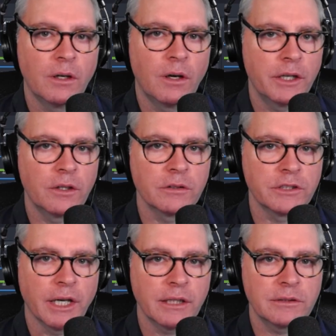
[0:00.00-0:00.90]
Eye
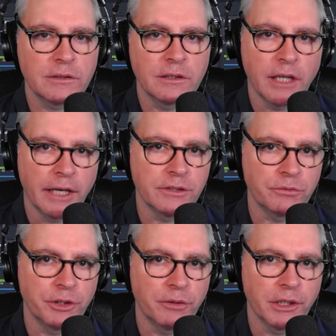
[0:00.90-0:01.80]
contact, gaze
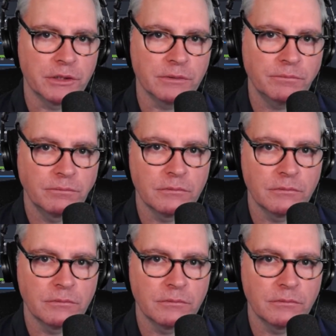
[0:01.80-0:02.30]
redirection.